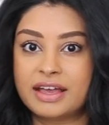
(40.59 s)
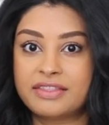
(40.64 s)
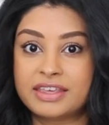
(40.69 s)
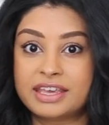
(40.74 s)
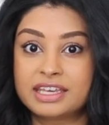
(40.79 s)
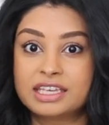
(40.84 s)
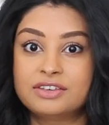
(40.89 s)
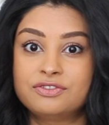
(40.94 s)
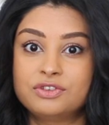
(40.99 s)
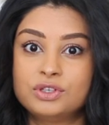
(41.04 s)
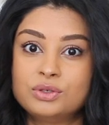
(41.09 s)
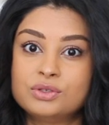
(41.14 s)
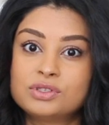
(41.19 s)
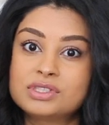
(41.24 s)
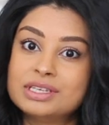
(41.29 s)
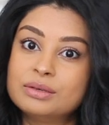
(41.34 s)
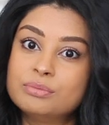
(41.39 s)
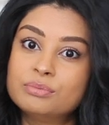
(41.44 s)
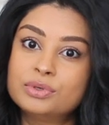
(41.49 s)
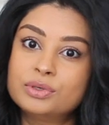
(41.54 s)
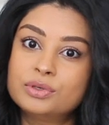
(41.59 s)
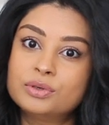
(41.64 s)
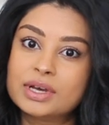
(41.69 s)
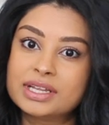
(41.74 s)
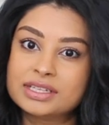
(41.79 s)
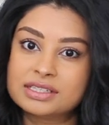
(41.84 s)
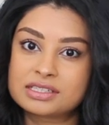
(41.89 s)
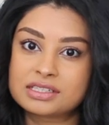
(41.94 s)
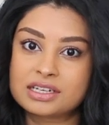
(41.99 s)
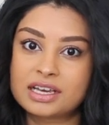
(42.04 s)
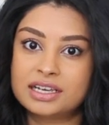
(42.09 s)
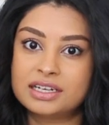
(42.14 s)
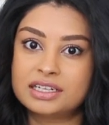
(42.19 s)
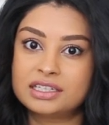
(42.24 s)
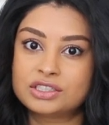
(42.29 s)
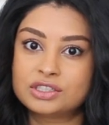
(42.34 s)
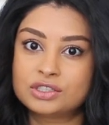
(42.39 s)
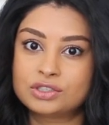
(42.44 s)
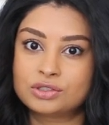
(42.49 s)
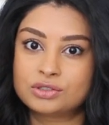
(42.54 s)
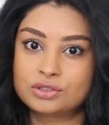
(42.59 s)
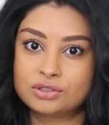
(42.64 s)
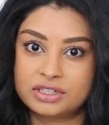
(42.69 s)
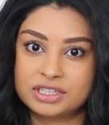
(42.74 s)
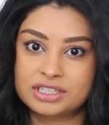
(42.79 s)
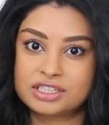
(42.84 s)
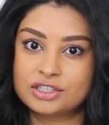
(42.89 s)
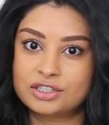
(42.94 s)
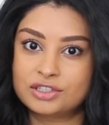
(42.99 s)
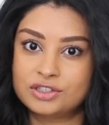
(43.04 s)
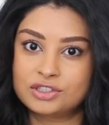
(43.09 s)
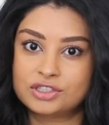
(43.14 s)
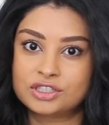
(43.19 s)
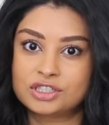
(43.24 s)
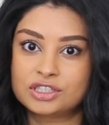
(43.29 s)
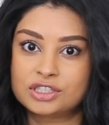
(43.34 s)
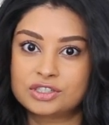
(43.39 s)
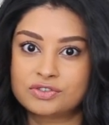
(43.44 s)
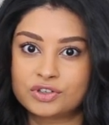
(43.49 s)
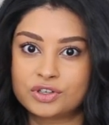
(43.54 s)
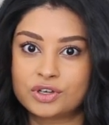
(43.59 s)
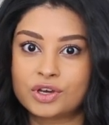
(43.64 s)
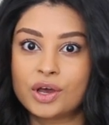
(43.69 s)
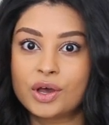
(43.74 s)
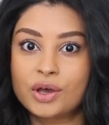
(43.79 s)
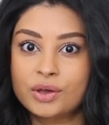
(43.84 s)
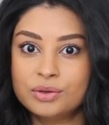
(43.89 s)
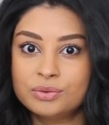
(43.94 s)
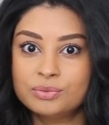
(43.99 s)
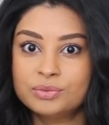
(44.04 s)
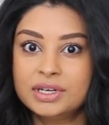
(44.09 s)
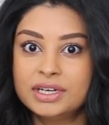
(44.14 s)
and they give you simple and stylish storage solutions for your home